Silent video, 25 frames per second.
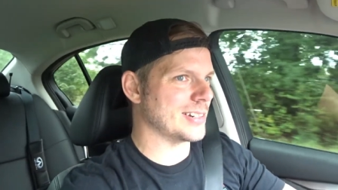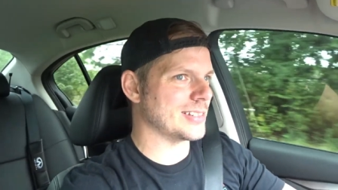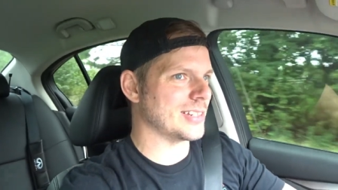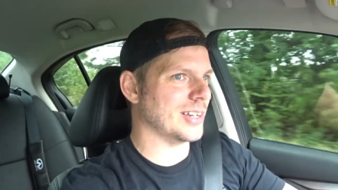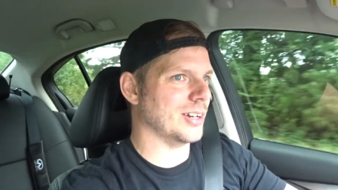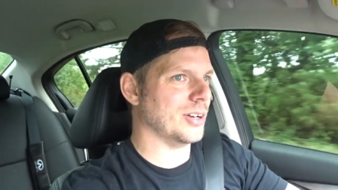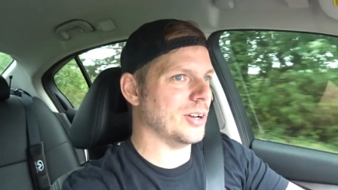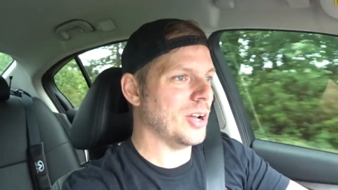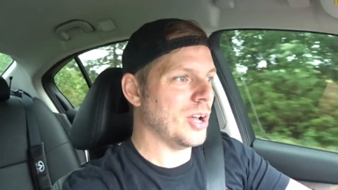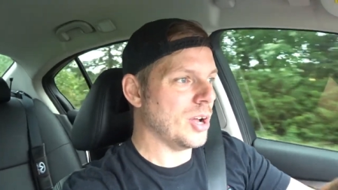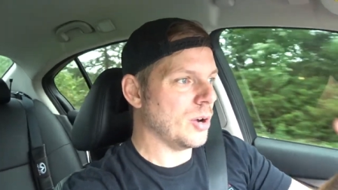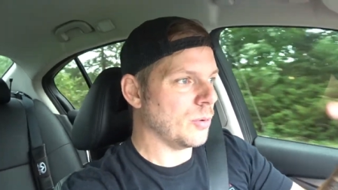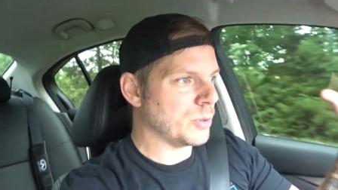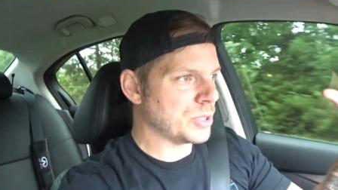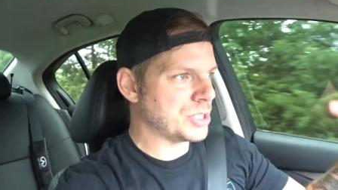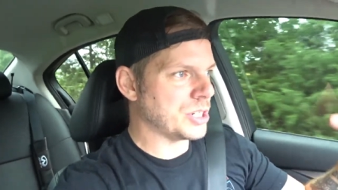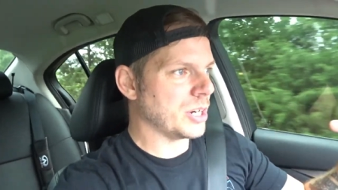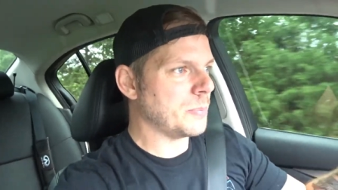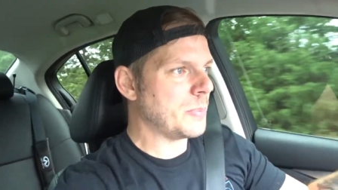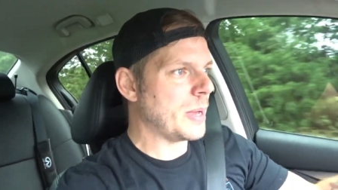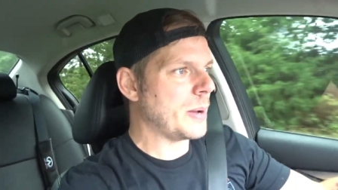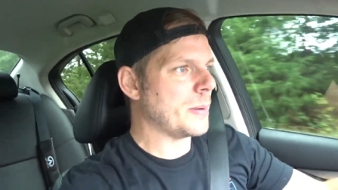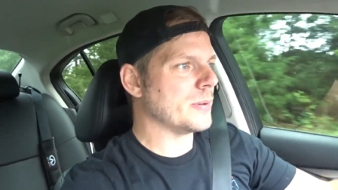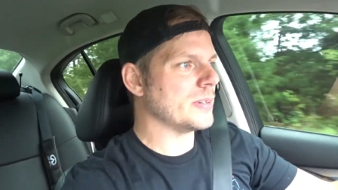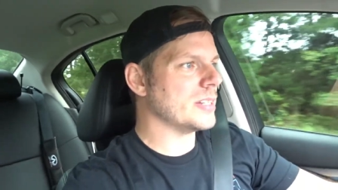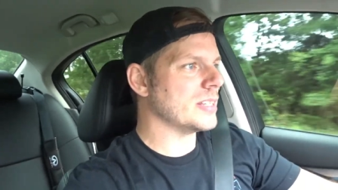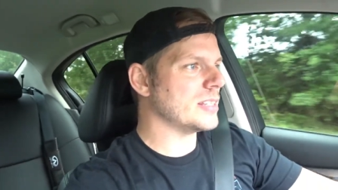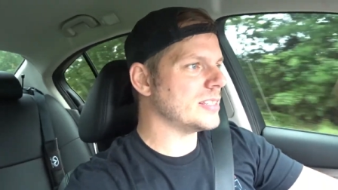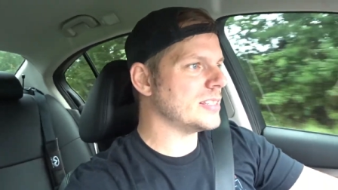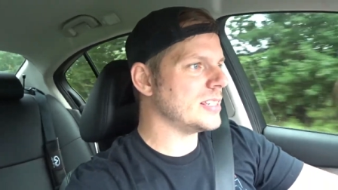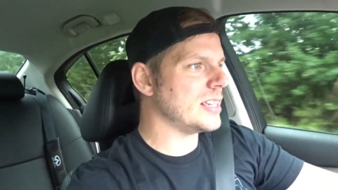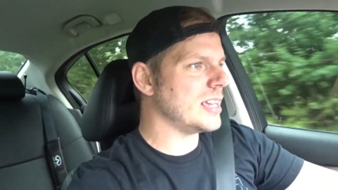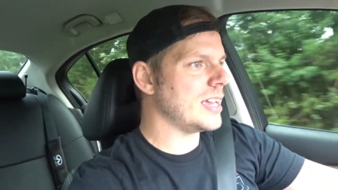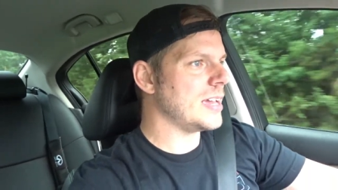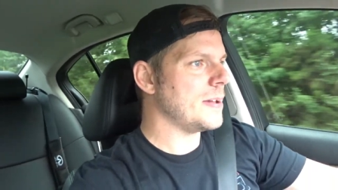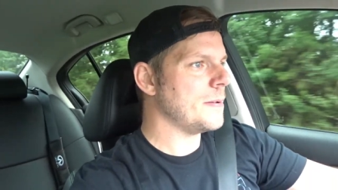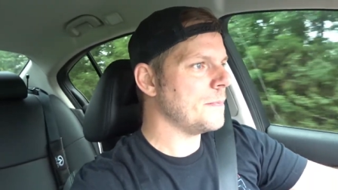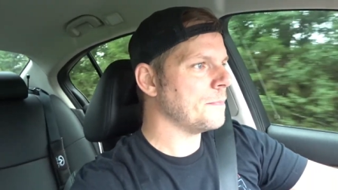So we should be able to
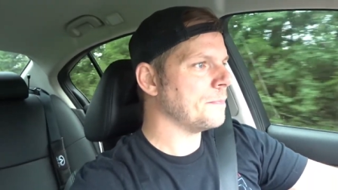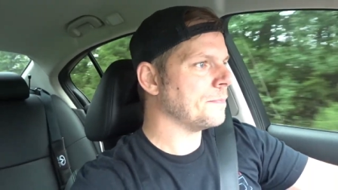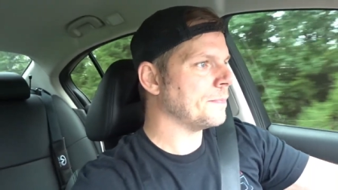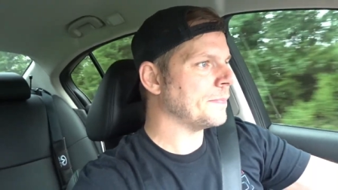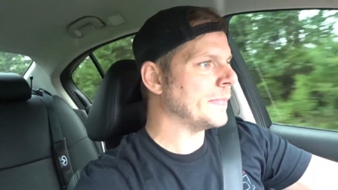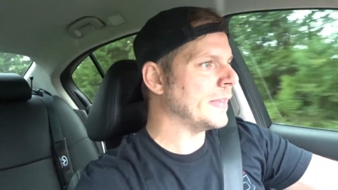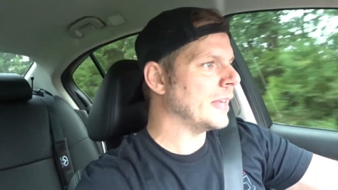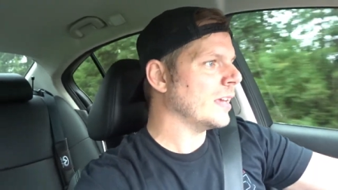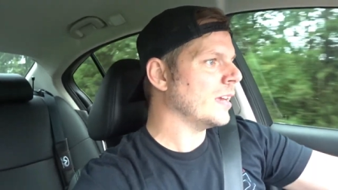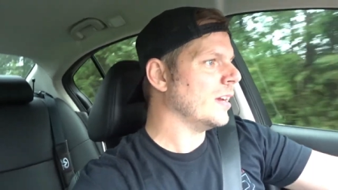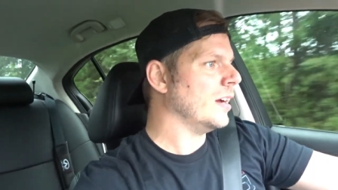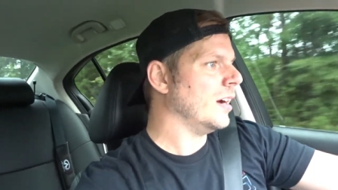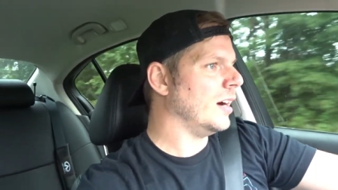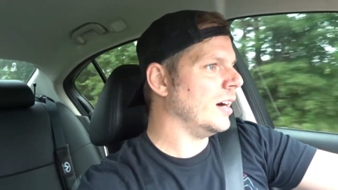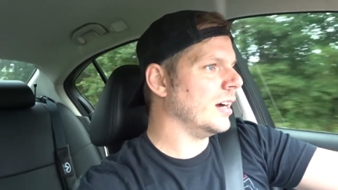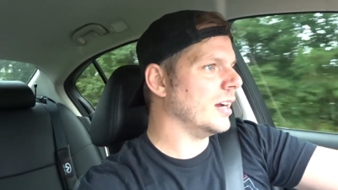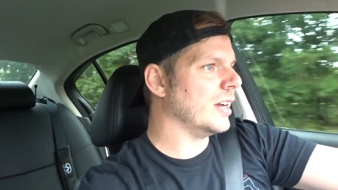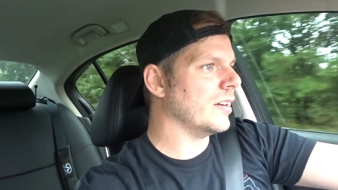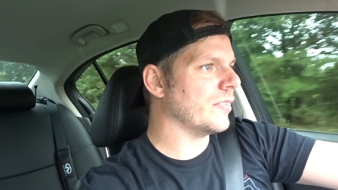see uh,